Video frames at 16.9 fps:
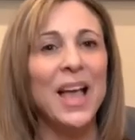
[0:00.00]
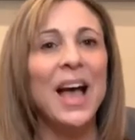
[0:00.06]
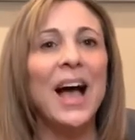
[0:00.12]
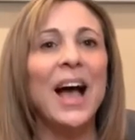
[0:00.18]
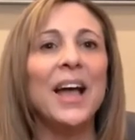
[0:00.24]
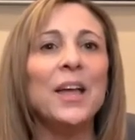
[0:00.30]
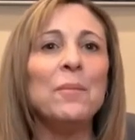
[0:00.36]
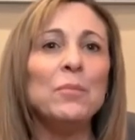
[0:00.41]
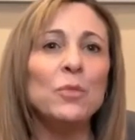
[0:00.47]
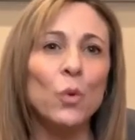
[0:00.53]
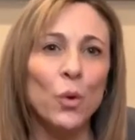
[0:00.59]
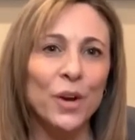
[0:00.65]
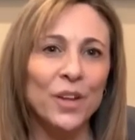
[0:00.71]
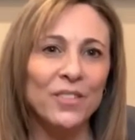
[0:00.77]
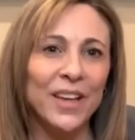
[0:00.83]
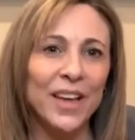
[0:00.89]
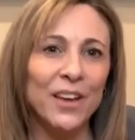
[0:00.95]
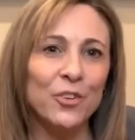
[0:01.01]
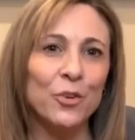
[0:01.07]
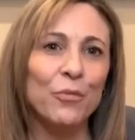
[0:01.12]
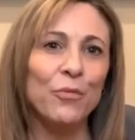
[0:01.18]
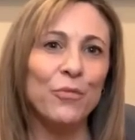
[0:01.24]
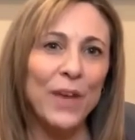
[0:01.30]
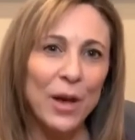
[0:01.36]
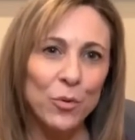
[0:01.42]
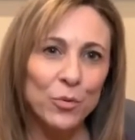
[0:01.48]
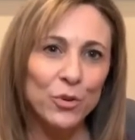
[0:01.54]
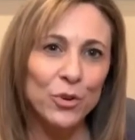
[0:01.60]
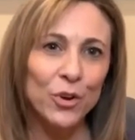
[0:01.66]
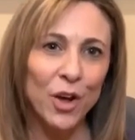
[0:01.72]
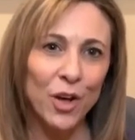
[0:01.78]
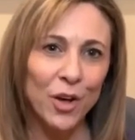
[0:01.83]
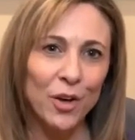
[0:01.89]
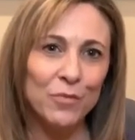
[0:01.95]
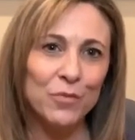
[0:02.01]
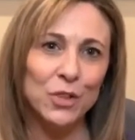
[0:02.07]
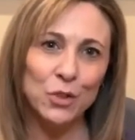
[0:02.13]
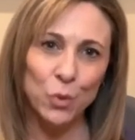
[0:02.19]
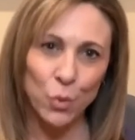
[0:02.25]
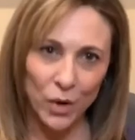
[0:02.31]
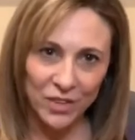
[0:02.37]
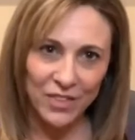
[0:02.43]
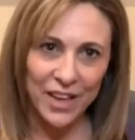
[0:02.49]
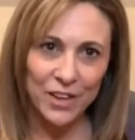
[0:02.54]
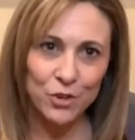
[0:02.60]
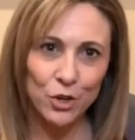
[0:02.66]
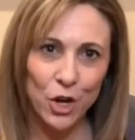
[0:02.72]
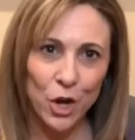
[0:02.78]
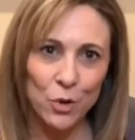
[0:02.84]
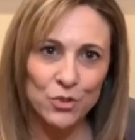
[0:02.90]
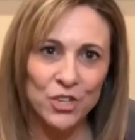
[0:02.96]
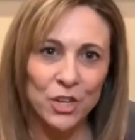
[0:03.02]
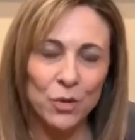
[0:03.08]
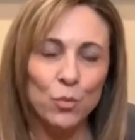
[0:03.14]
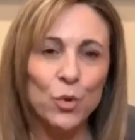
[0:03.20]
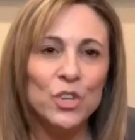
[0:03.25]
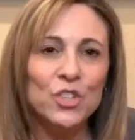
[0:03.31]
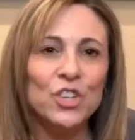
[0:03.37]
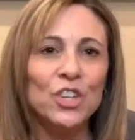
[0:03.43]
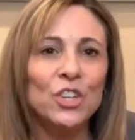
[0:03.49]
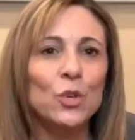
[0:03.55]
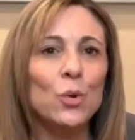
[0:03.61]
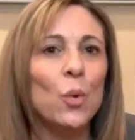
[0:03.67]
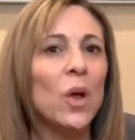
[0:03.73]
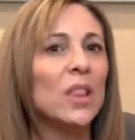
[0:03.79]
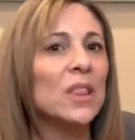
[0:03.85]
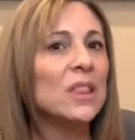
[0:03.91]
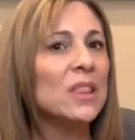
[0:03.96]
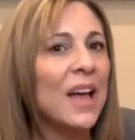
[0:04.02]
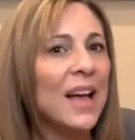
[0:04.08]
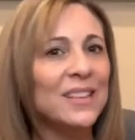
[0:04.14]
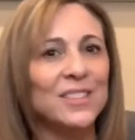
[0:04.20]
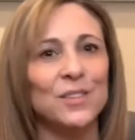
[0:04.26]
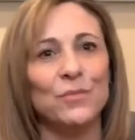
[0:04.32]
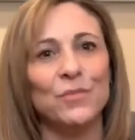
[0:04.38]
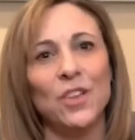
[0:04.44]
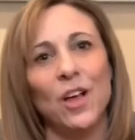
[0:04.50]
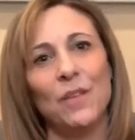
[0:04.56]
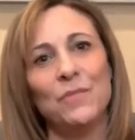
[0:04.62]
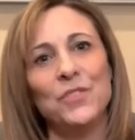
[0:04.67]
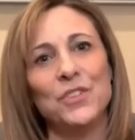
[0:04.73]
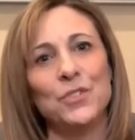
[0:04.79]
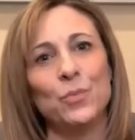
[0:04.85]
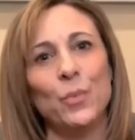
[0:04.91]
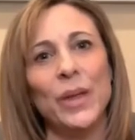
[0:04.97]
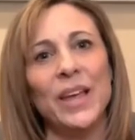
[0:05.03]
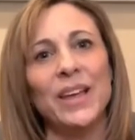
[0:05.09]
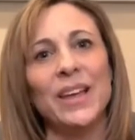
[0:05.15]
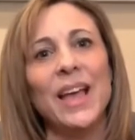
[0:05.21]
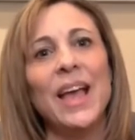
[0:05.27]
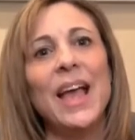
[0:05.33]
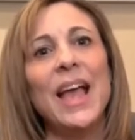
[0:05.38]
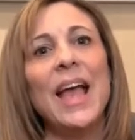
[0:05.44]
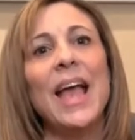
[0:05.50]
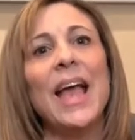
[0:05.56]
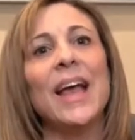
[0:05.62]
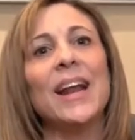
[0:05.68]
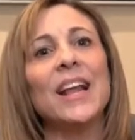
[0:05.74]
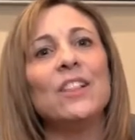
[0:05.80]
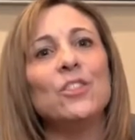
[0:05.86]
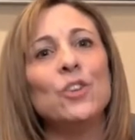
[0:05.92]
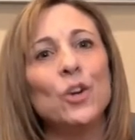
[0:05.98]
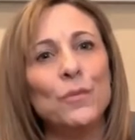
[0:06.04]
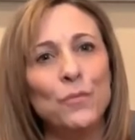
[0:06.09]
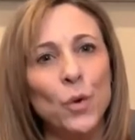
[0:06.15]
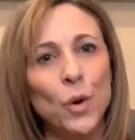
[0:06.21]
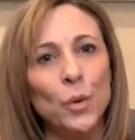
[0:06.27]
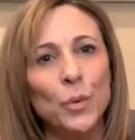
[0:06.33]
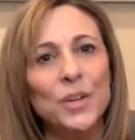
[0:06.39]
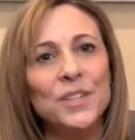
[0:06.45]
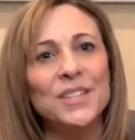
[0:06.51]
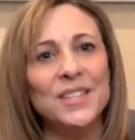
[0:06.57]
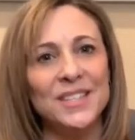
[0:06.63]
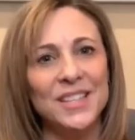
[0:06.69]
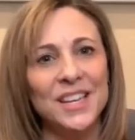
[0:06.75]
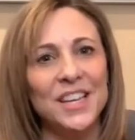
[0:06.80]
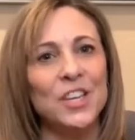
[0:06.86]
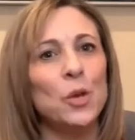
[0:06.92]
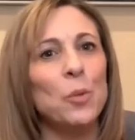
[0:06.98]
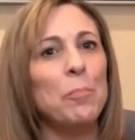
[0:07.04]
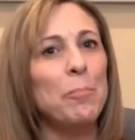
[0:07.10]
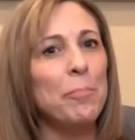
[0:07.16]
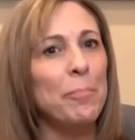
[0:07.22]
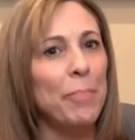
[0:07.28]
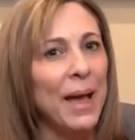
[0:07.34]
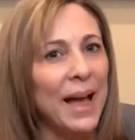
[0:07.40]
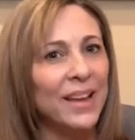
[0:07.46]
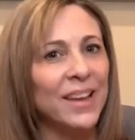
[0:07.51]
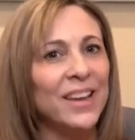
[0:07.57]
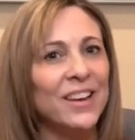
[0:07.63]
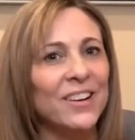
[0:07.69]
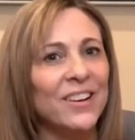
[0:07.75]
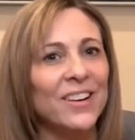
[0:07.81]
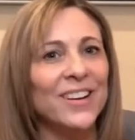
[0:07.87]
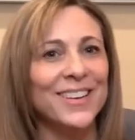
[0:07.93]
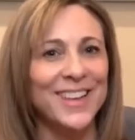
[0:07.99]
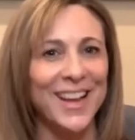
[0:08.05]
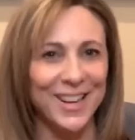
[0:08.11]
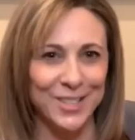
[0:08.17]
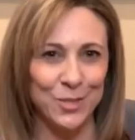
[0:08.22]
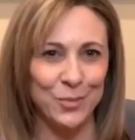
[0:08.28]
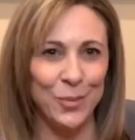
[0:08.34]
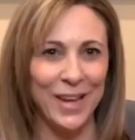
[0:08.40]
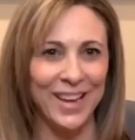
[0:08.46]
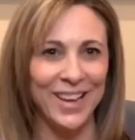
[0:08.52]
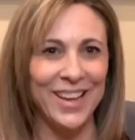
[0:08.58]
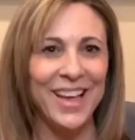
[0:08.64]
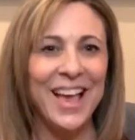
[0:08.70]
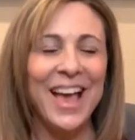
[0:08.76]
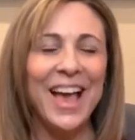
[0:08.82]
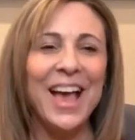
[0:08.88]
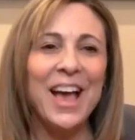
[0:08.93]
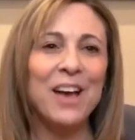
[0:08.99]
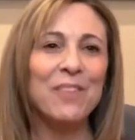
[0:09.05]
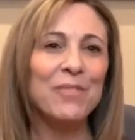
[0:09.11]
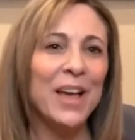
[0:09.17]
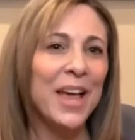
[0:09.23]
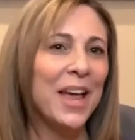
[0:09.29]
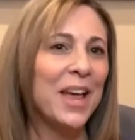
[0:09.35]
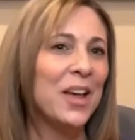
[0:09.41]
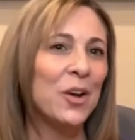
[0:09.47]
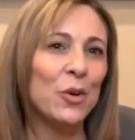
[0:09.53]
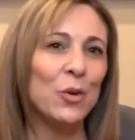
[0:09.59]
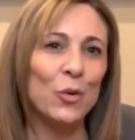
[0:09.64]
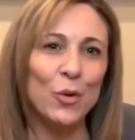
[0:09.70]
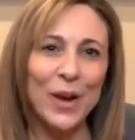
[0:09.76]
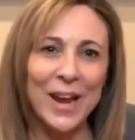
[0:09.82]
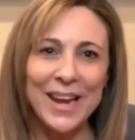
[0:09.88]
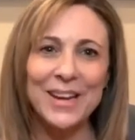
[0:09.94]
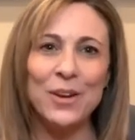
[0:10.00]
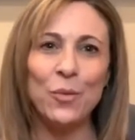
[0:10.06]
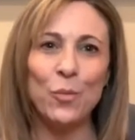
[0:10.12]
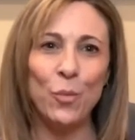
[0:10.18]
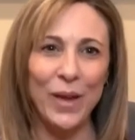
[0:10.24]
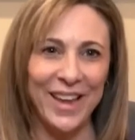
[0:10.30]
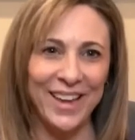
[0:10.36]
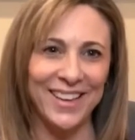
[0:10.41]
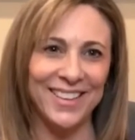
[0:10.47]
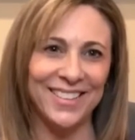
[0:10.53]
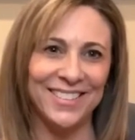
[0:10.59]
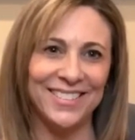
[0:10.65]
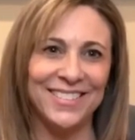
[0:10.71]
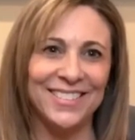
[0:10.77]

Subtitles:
I am Lori Lander, founder of Lori Lander Coaching, wishing you lots of love this week, and I look forward to seeing you back here next week. Have a great week.